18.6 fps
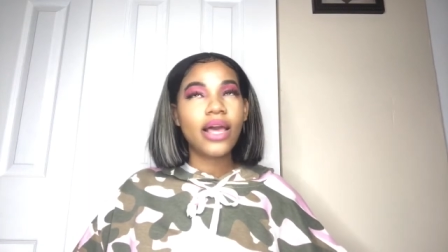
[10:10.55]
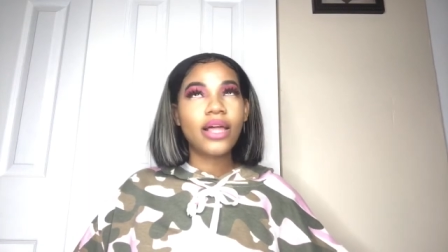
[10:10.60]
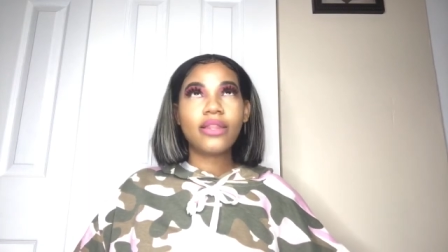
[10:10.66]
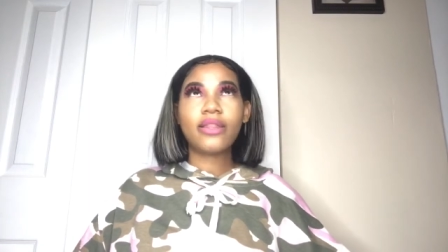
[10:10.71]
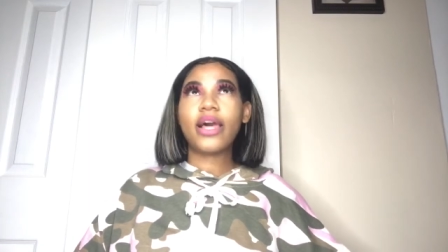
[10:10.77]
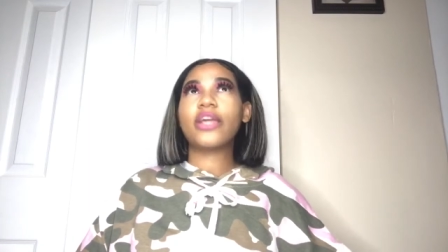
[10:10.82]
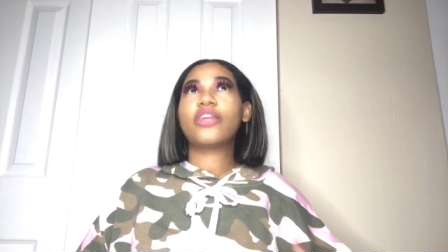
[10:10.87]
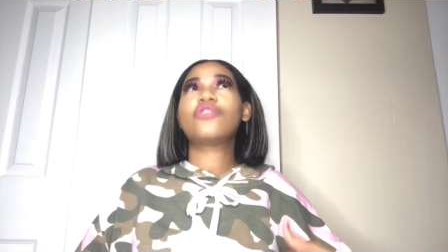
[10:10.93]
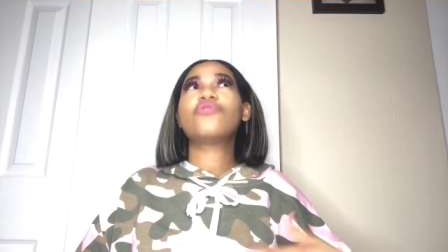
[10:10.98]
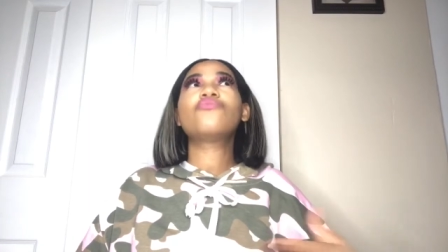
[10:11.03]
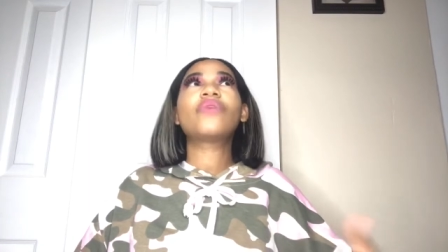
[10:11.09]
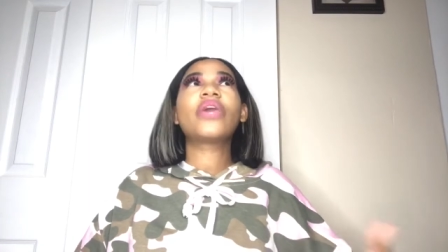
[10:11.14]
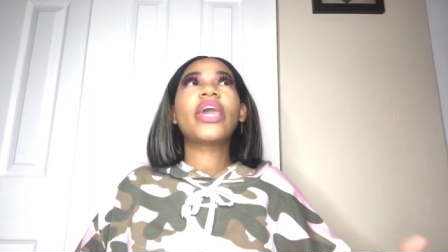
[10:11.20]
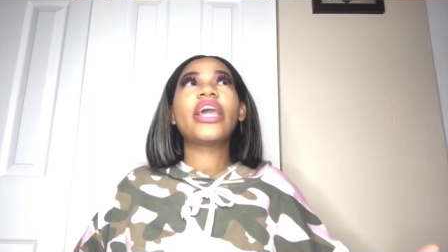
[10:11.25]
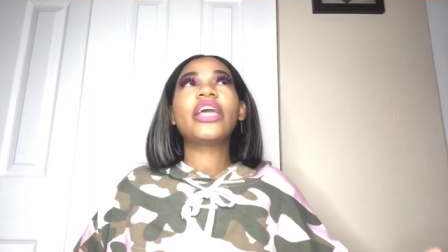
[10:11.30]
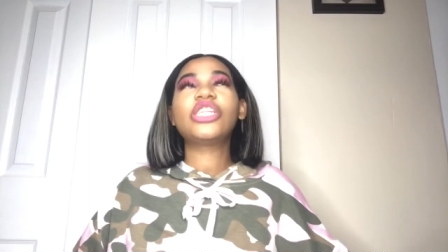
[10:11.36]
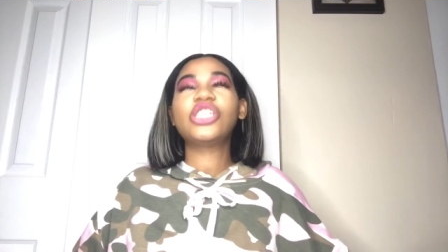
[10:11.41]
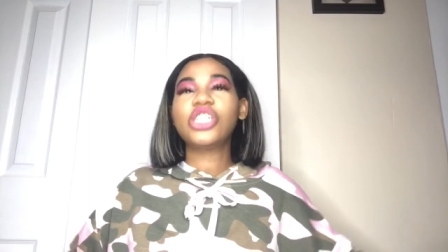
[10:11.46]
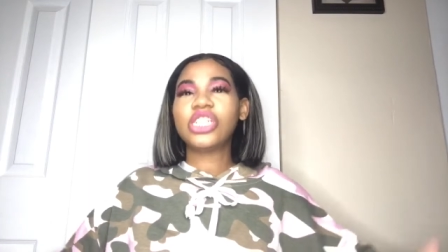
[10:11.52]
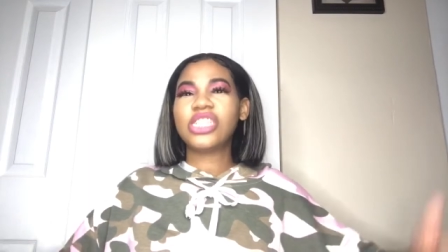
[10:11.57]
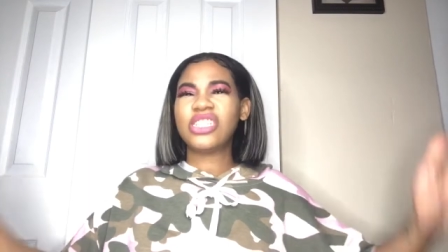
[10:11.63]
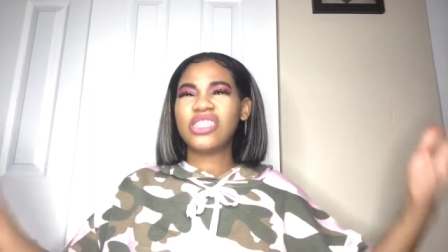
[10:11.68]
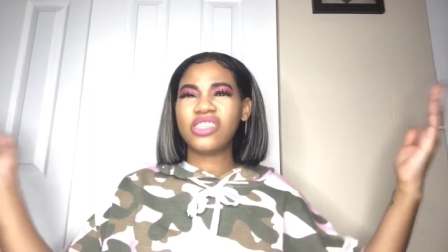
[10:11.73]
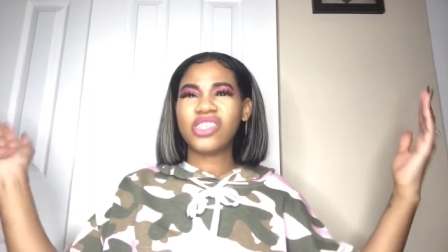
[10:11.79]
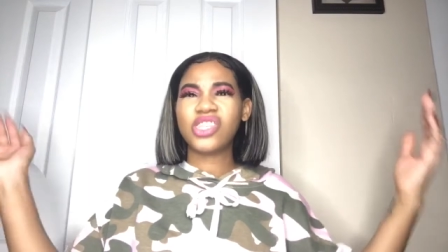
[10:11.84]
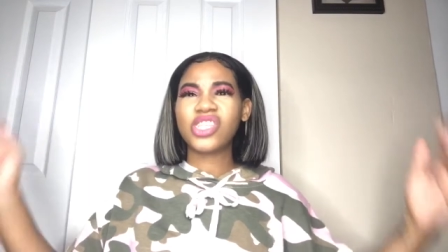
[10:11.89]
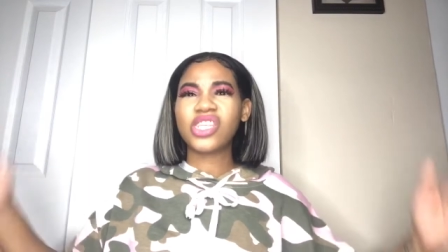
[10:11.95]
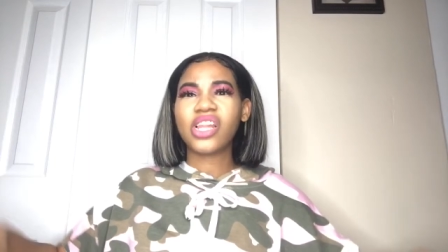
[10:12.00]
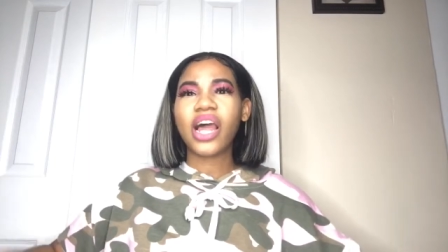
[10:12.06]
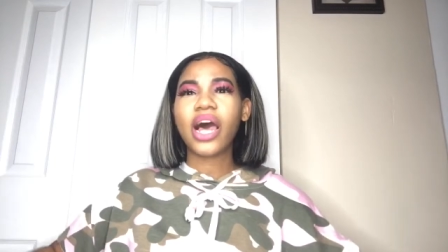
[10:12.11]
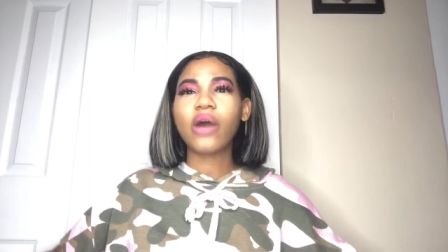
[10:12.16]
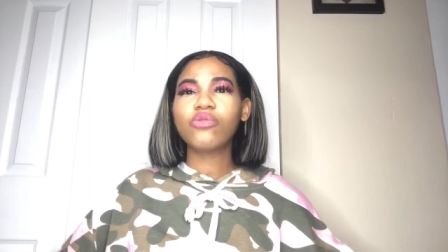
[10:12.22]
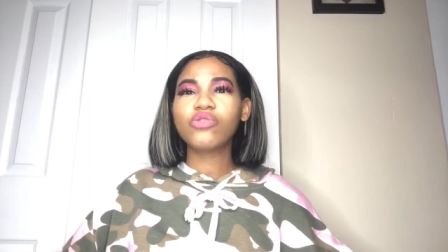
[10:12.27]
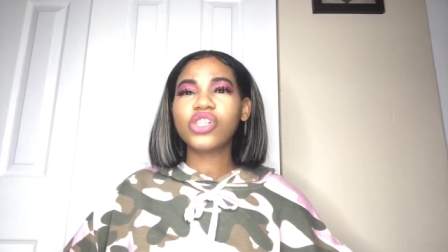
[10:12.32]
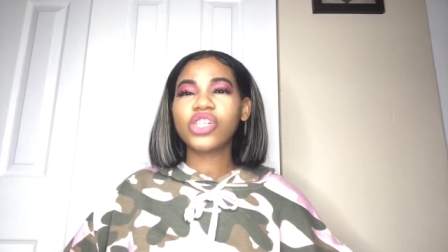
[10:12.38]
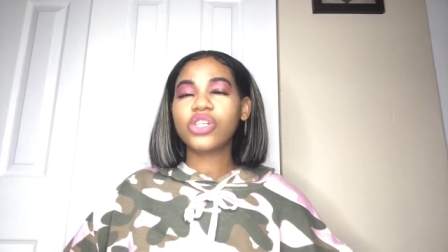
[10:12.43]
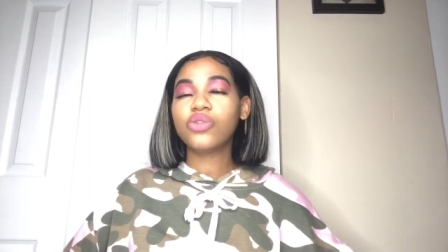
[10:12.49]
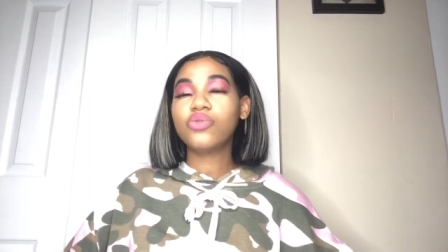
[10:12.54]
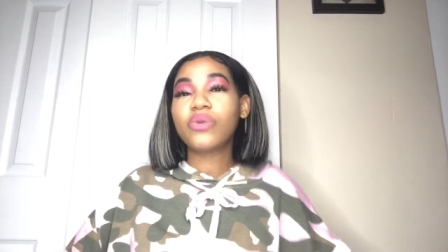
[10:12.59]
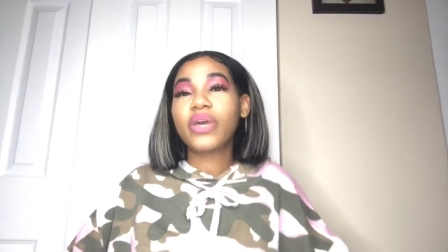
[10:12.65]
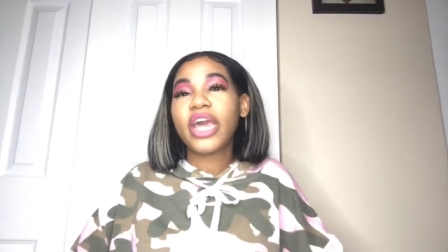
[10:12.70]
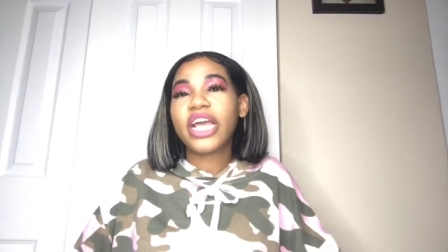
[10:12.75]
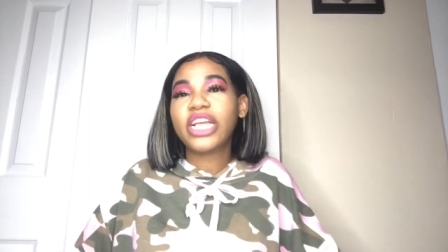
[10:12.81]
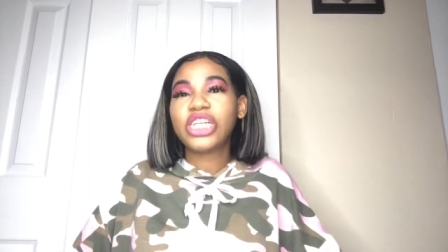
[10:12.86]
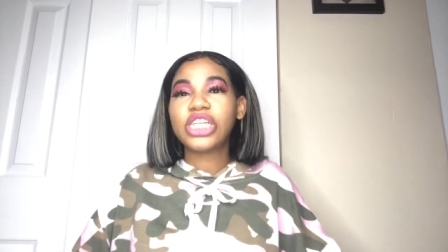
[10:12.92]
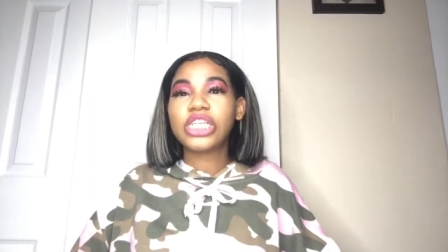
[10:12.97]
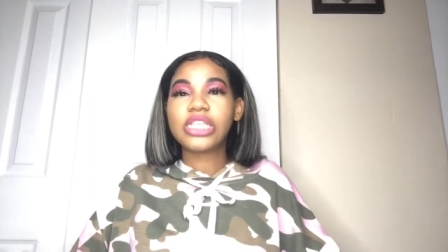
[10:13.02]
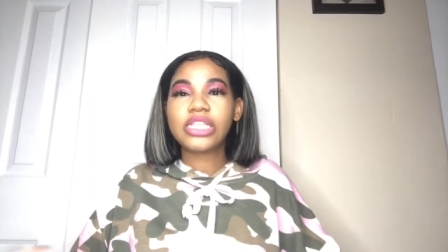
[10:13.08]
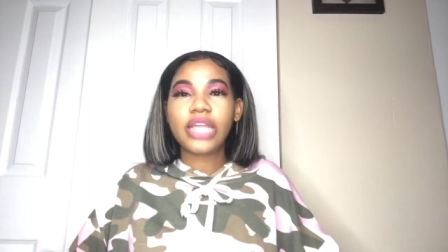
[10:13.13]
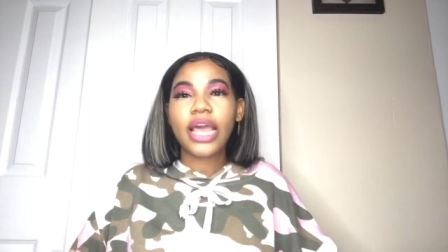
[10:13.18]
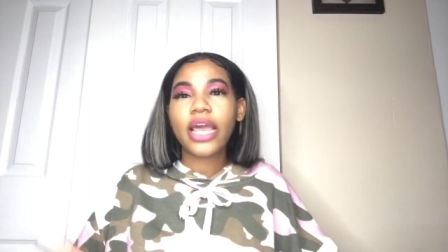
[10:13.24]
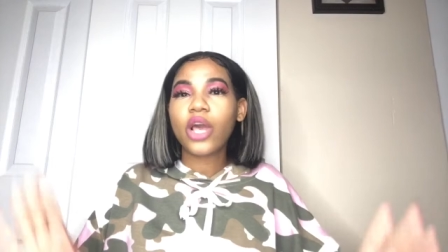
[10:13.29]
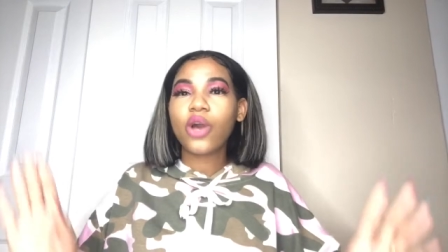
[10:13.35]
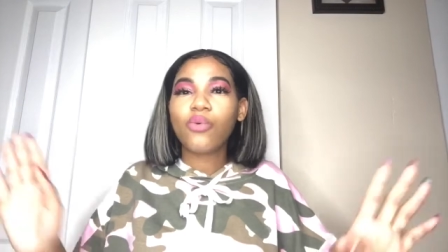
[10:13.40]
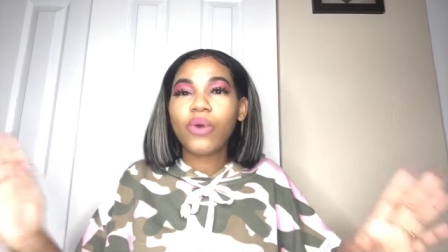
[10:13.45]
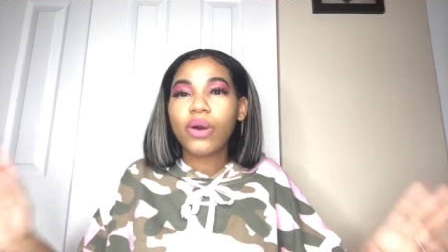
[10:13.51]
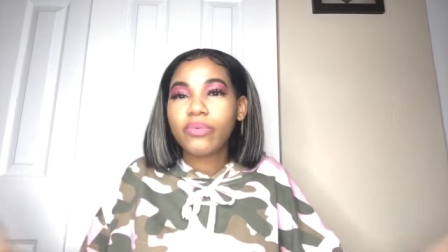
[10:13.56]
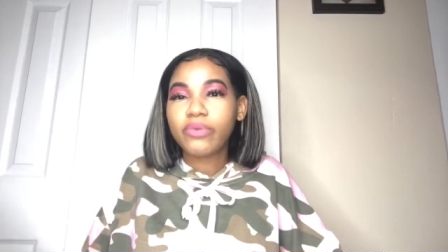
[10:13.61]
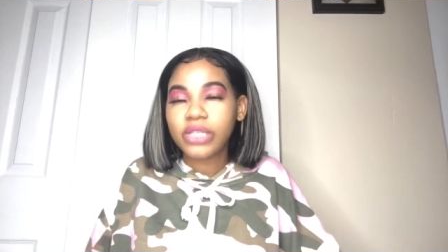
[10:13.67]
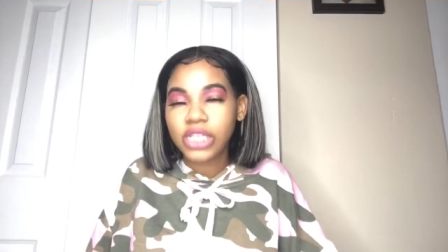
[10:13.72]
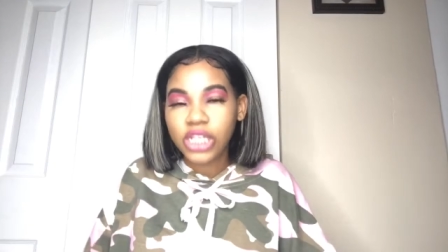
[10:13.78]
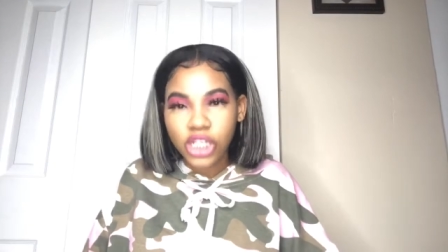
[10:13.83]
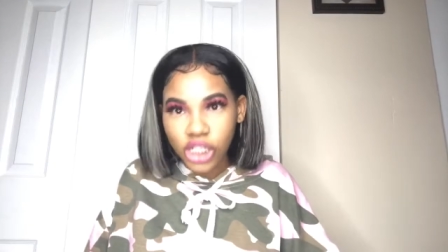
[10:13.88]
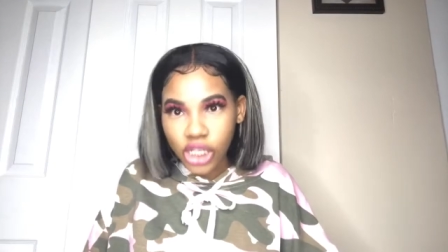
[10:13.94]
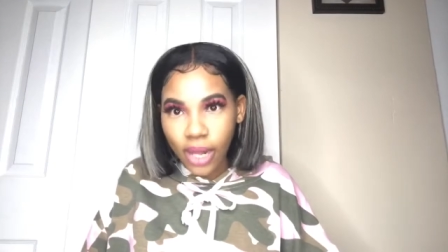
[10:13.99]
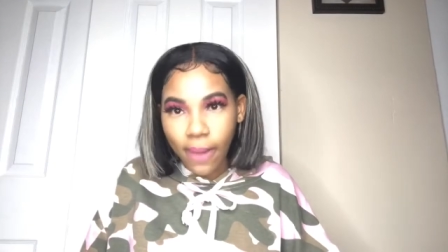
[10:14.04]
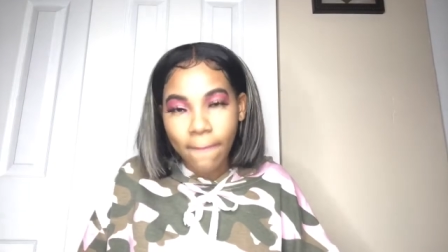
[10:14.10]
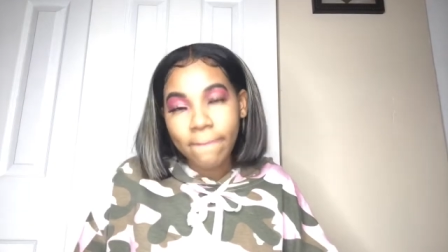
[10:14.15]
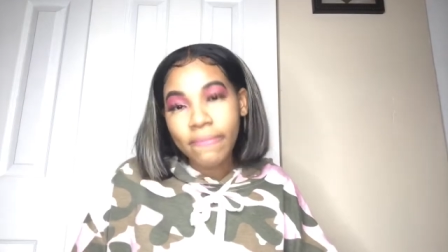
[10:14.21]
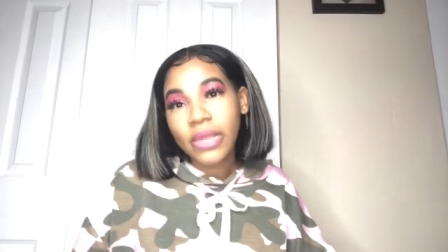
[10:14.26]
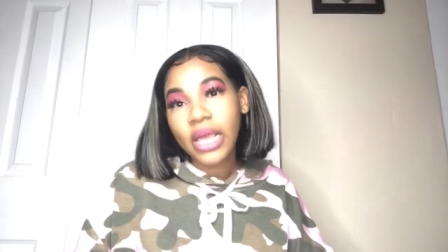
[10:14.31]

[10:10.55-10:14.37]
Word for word: Like, you can't just slouch and you can't just stay in one position